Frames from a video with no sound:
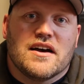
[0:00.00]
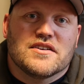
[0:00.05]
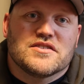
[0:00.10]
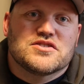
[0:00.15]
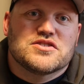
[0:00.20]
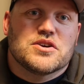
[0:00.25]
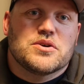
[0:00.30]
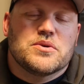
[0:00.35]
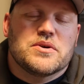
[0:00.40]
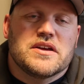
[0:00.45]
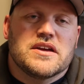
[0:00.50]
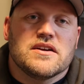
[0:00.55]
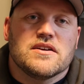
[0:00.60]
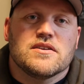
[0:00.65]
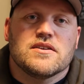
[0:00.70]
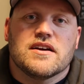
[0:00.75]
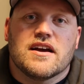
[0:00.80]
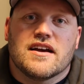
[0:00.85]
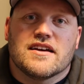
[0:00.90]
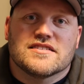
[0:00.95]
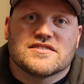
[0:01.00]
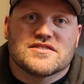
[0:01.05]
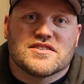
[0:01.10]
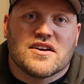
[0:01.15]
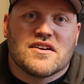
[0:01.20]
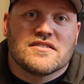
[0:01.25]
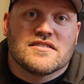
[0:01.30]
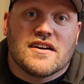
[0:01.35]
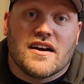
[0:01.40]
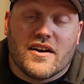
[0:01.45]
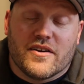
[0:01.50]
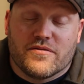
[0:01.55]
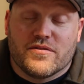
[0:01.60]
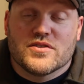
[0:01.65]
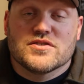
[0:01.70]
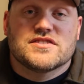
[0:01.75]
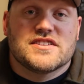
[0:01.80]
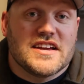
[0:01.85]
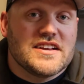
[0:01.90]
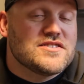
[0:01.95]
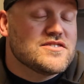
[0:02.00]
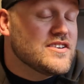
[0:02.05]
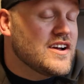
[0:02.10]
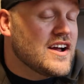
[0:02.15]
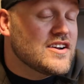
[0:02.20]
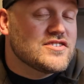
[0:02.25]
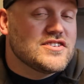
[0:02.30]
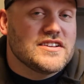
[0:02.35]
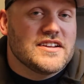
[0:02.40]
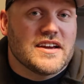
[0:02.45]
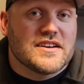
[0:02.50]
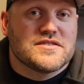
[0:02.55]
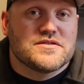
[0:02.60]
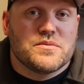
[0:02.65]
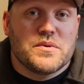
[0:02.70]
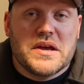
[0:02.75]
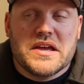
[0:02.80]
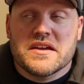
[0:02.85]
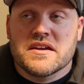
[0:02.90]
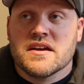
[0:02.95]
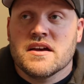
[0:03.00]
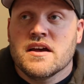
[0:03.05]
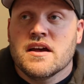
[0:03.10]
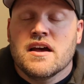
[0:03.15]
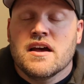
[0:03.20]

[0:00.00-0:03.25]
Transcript: show here, as our first dates are actually next week.